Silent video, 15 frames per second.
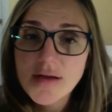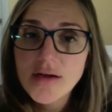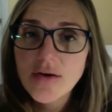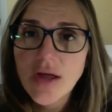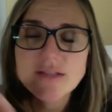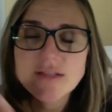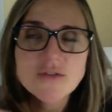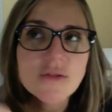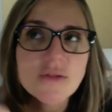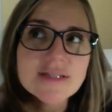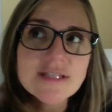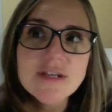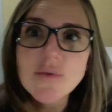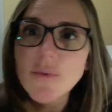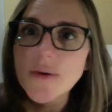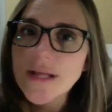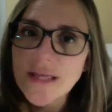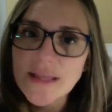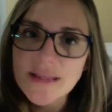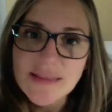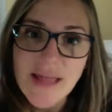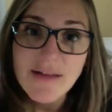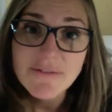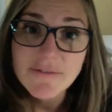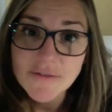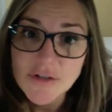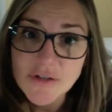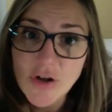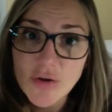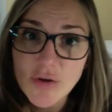Okay, so let's say you want to get that
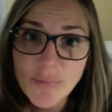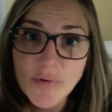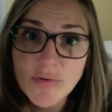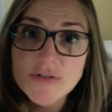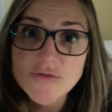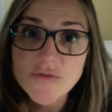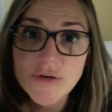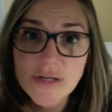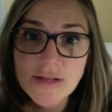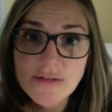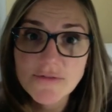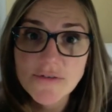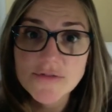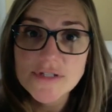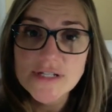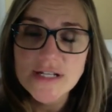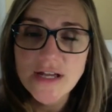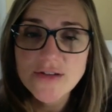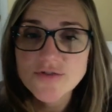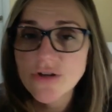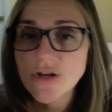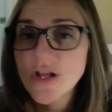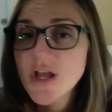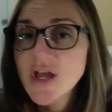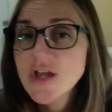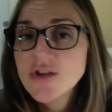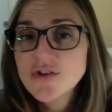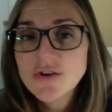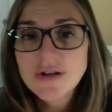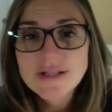$50 bonus for hitting 1500.
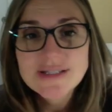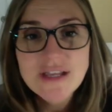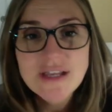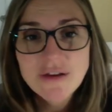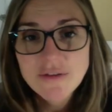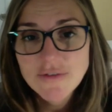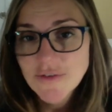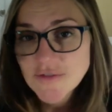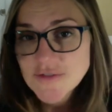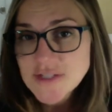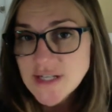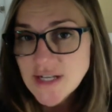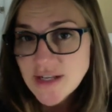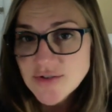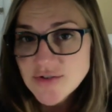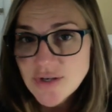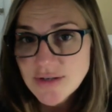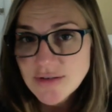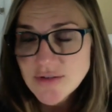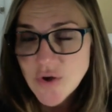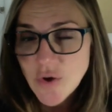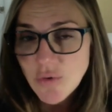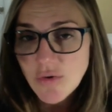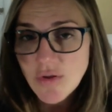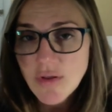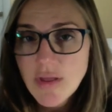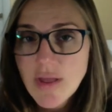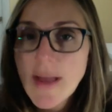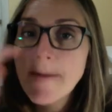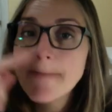You're going to take your 1500 total
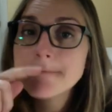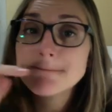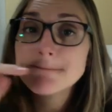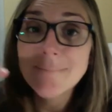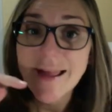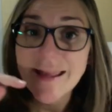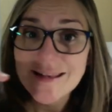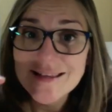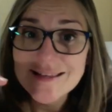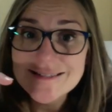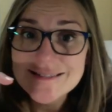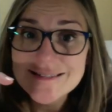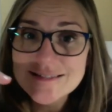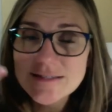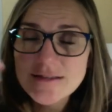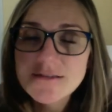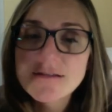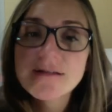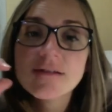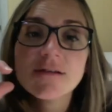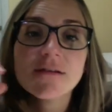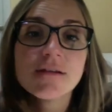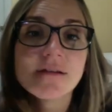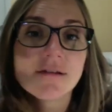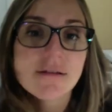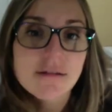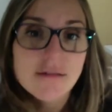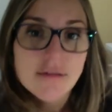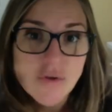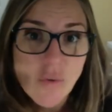minus
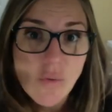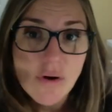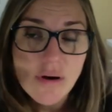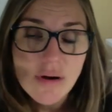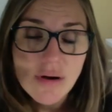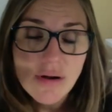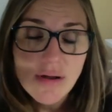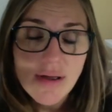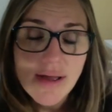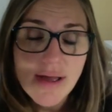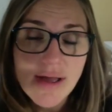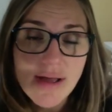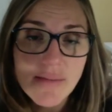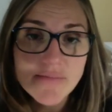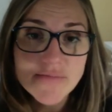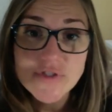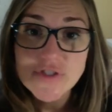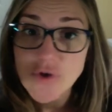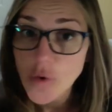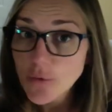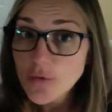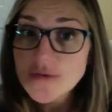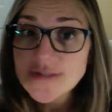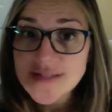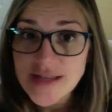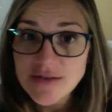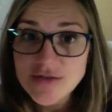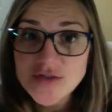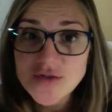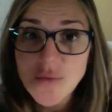your total
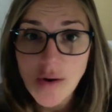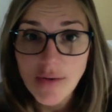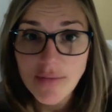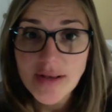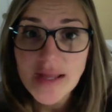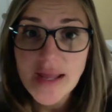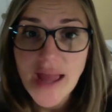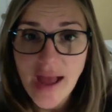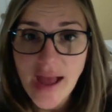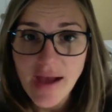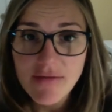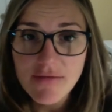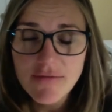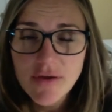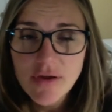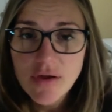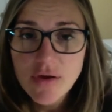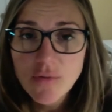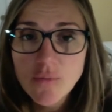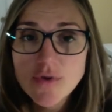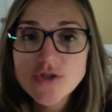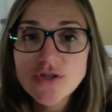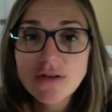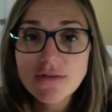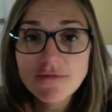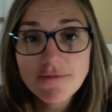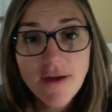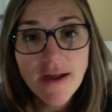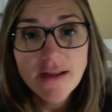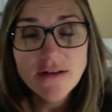sales you already have, which you can
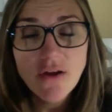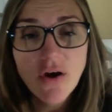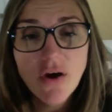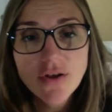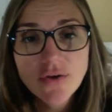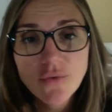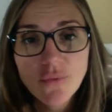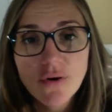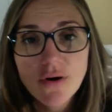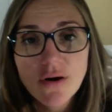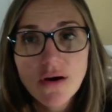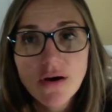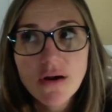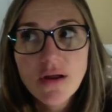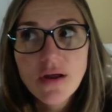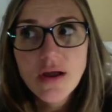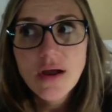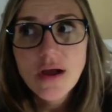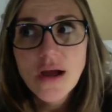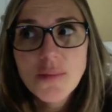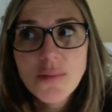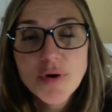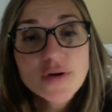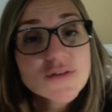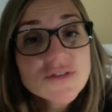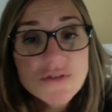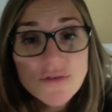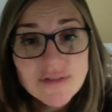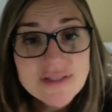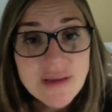find on your
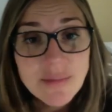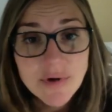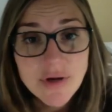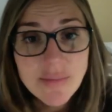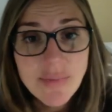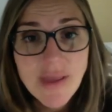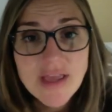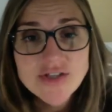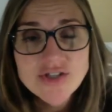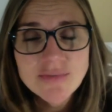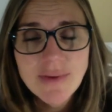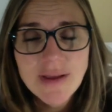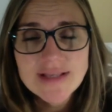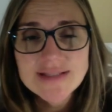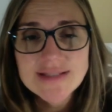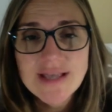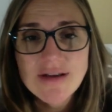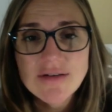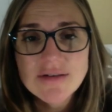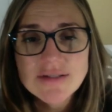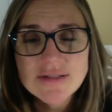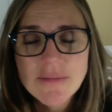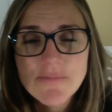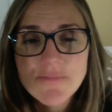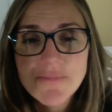personal summary page in My Sales.